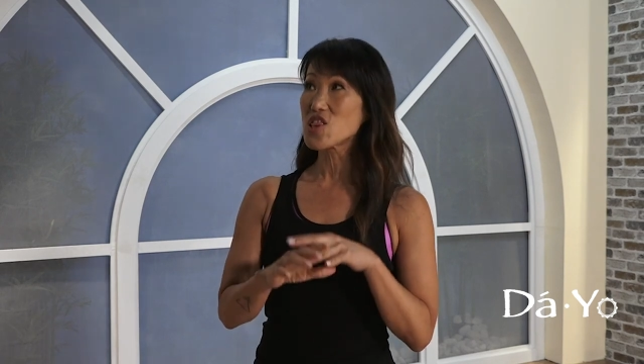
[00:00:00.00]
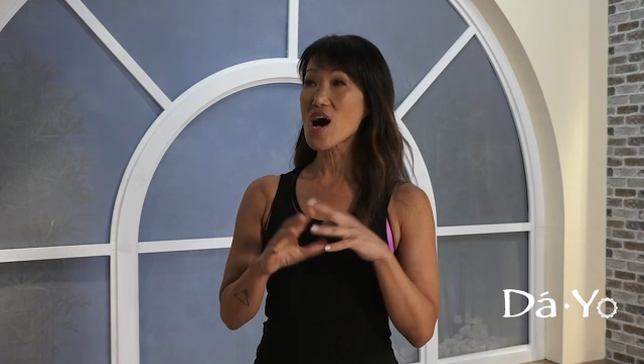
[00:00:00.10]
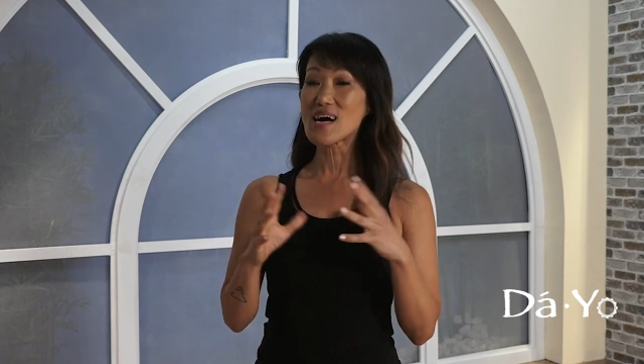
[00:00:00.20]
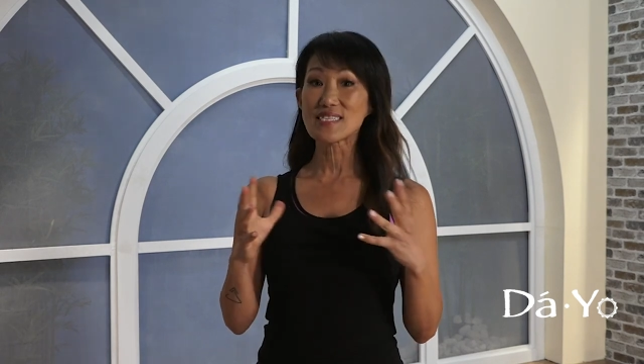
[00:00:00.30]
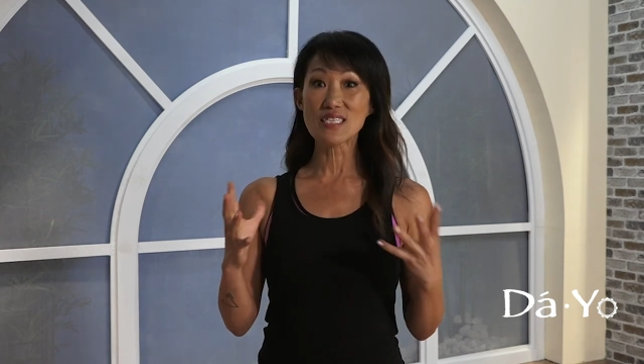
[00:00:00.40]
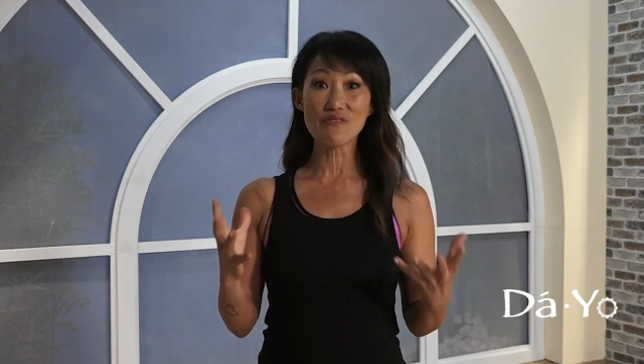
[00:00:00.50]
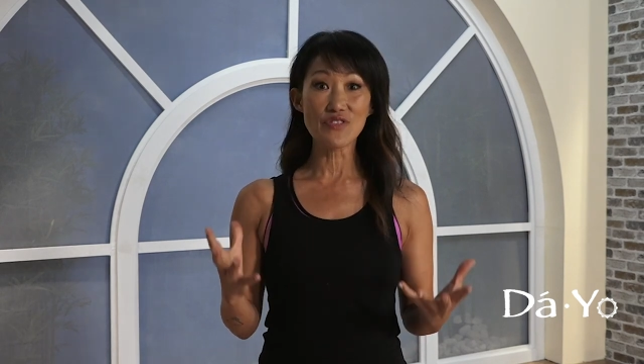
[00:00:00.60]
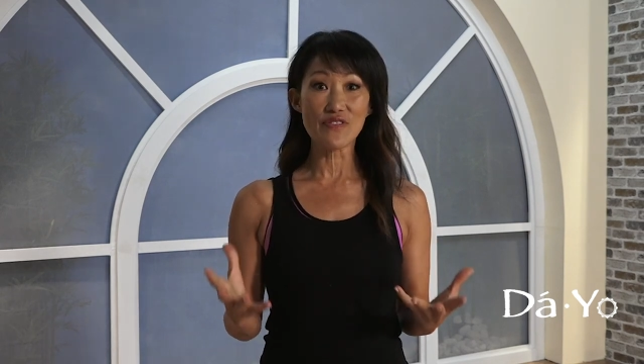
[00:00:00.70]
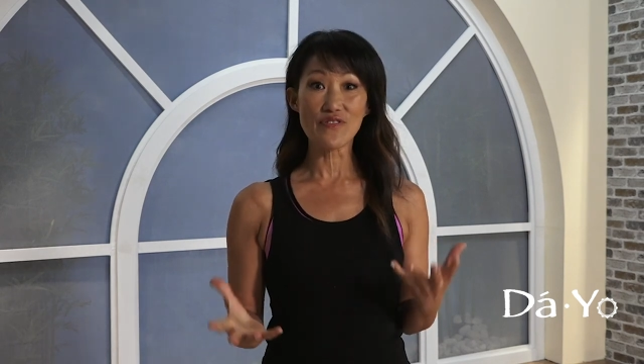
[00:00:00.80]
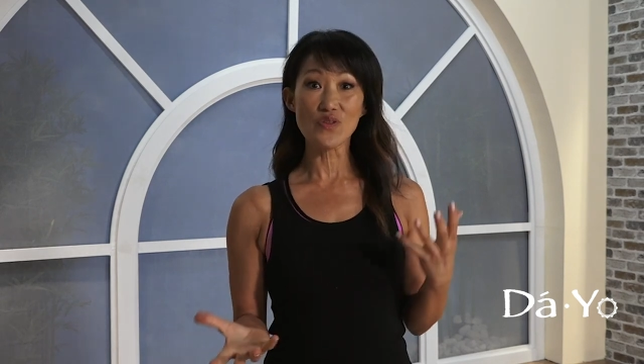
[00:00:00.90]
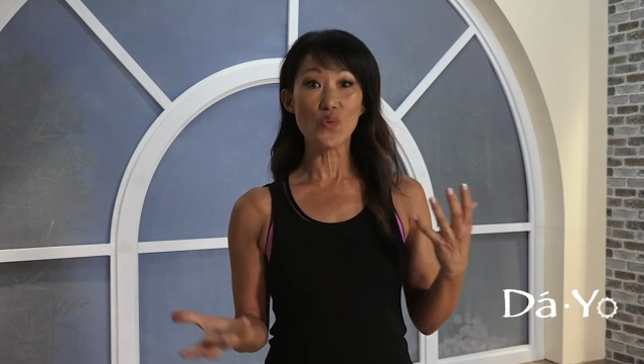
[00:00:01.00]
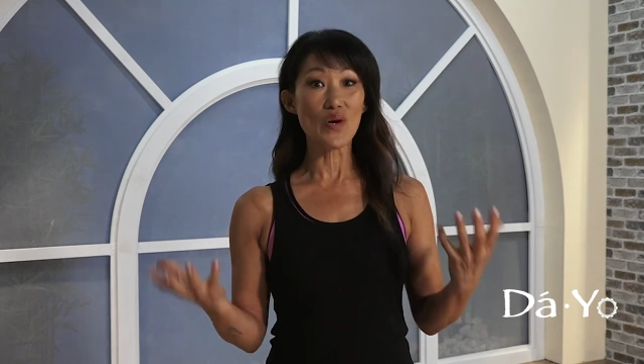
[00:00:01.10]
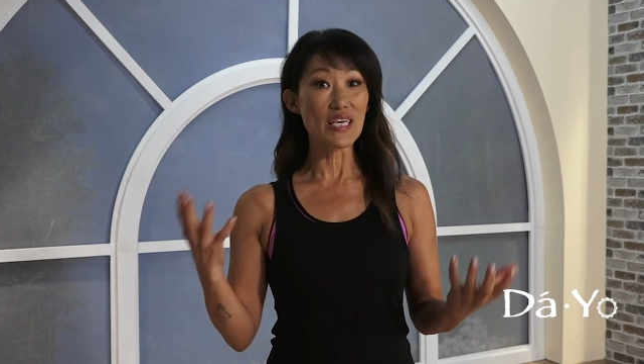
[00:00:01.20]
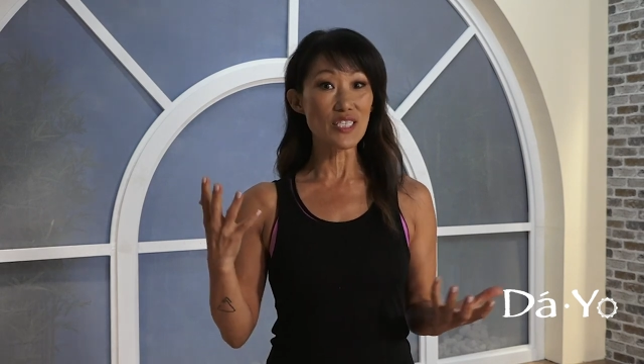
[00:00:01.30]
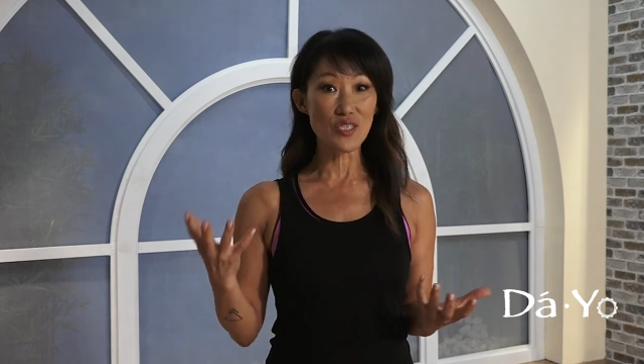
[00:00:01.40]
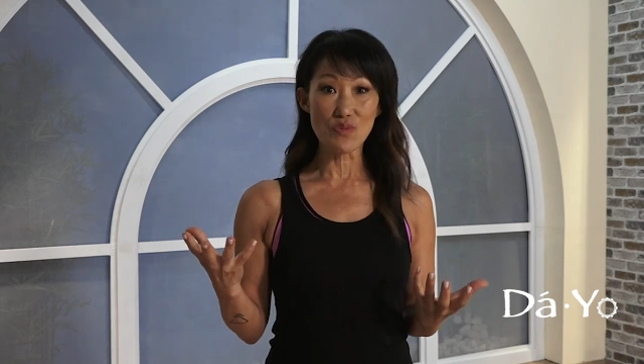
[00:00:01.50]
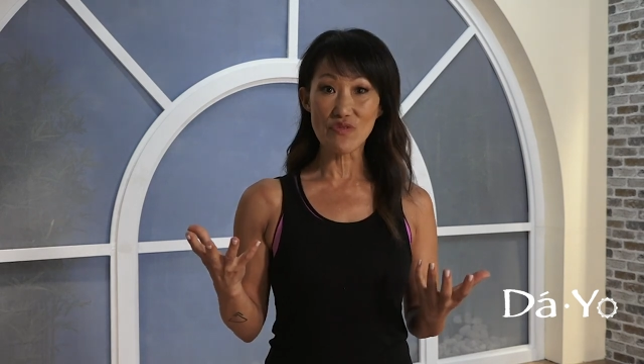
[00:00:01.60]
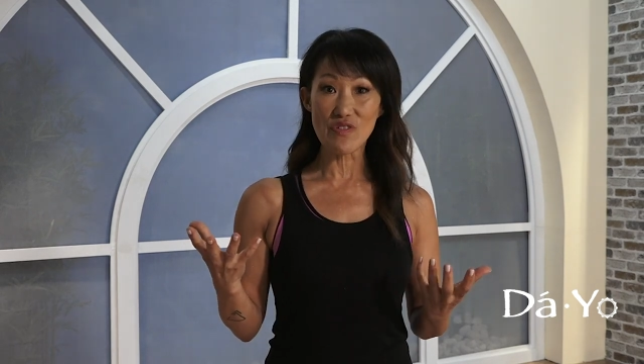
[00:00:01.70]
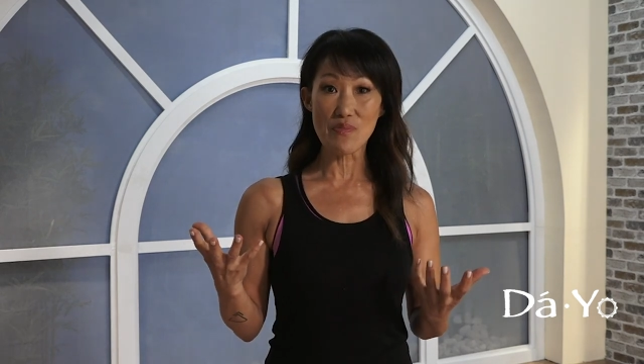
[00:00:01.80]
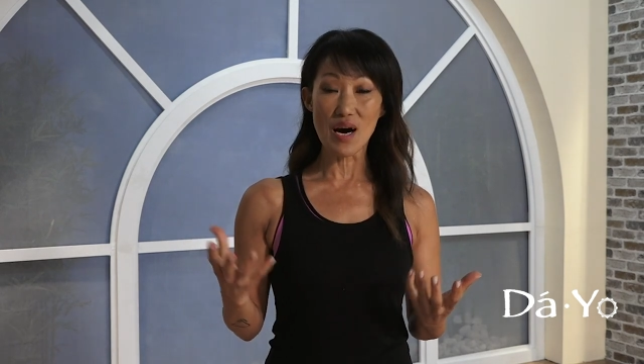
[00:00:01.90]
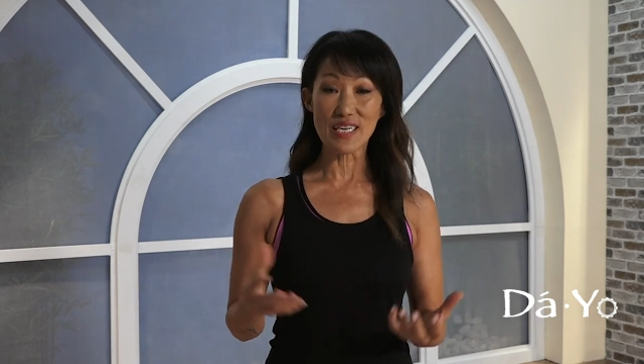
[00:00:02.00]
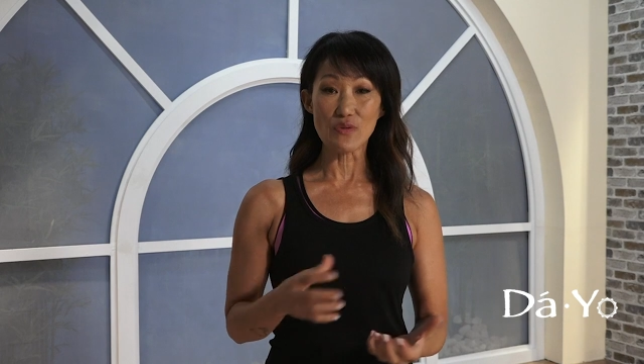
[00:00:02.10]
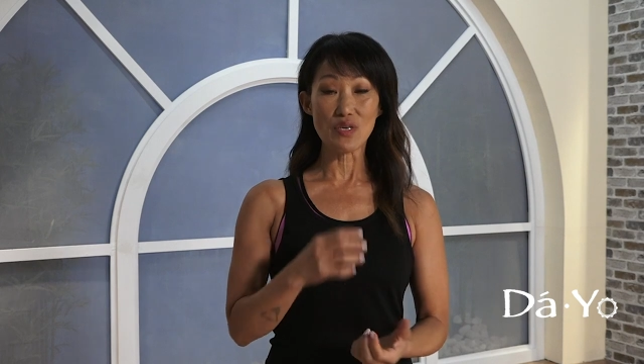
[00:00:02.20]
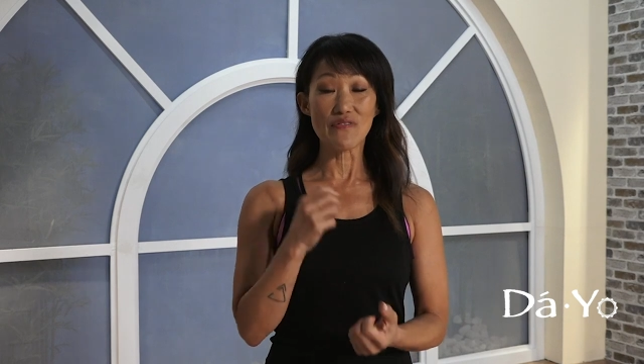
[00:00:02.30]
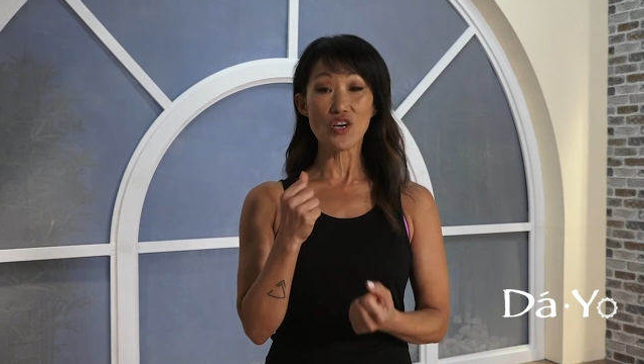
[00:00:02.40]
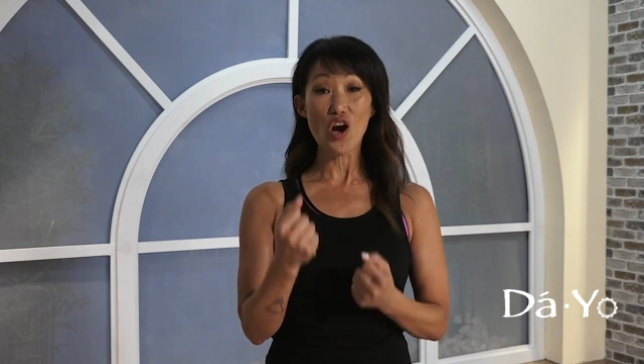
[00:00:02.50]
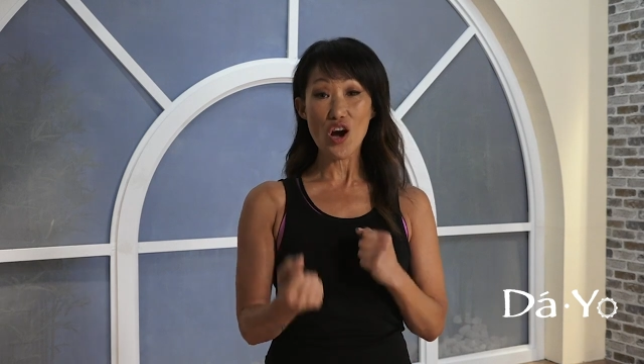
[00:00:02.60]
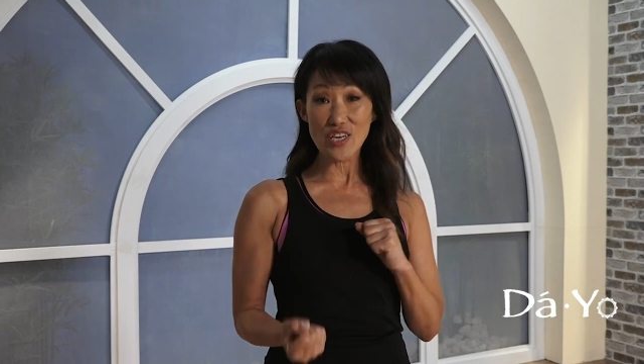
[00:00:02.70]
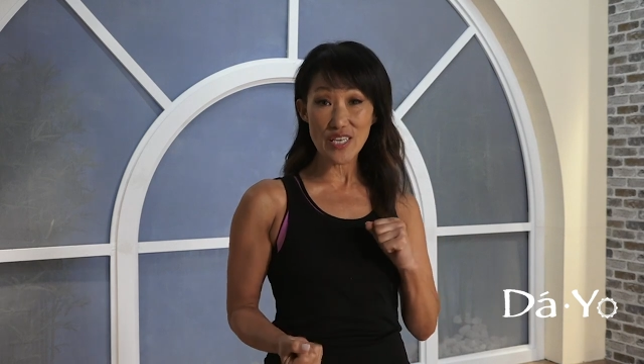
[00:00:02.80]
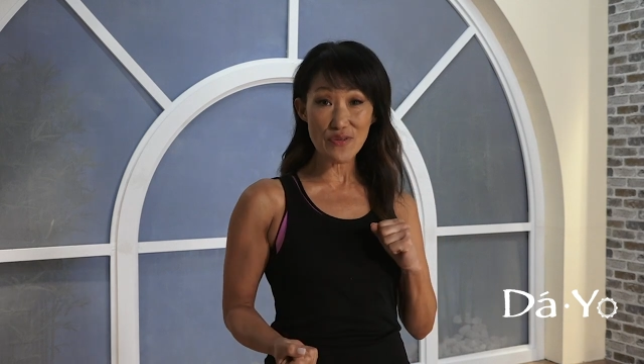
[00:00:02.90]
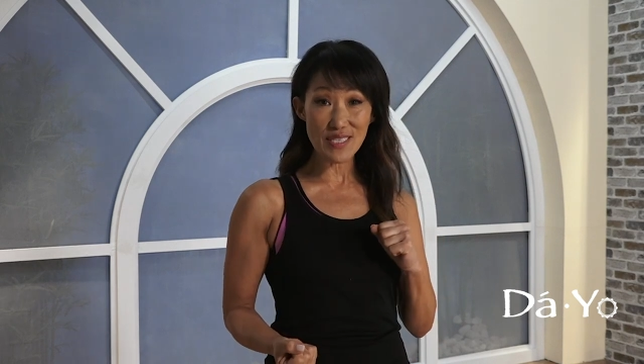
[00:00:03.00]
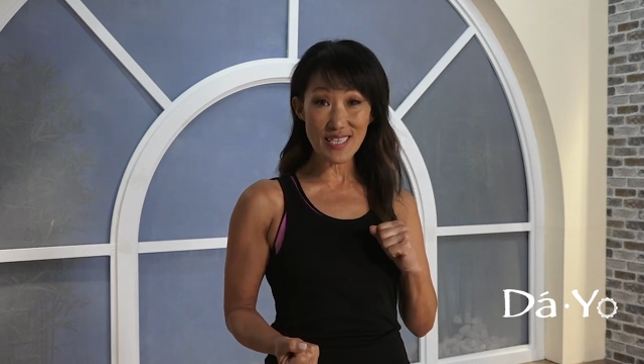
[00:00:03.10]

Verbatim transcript: lots of different ways to move the body. We have a cardio